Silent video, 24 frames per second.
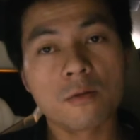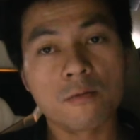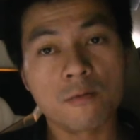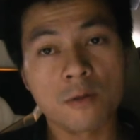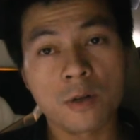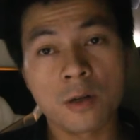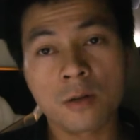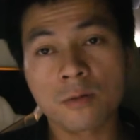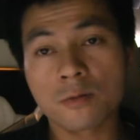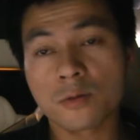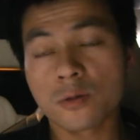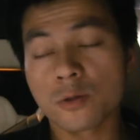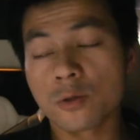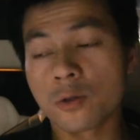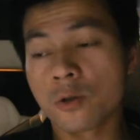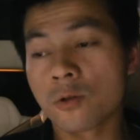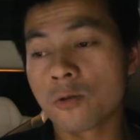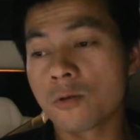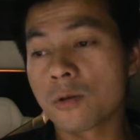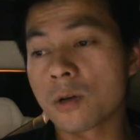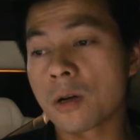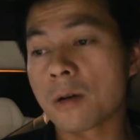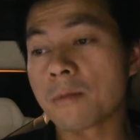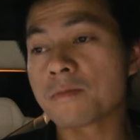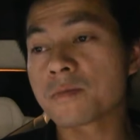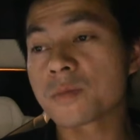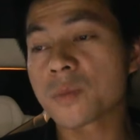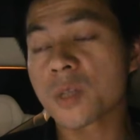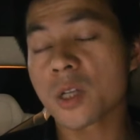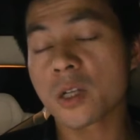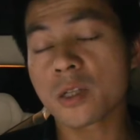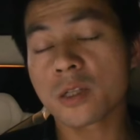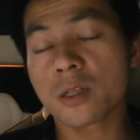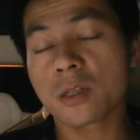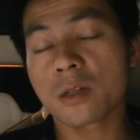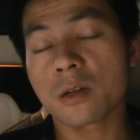Well, you know, uh,
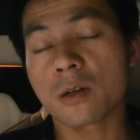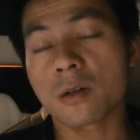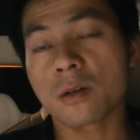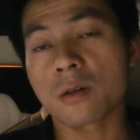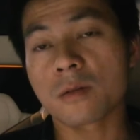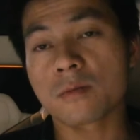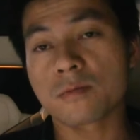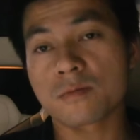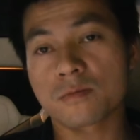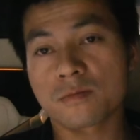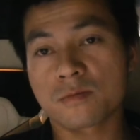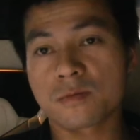Tesla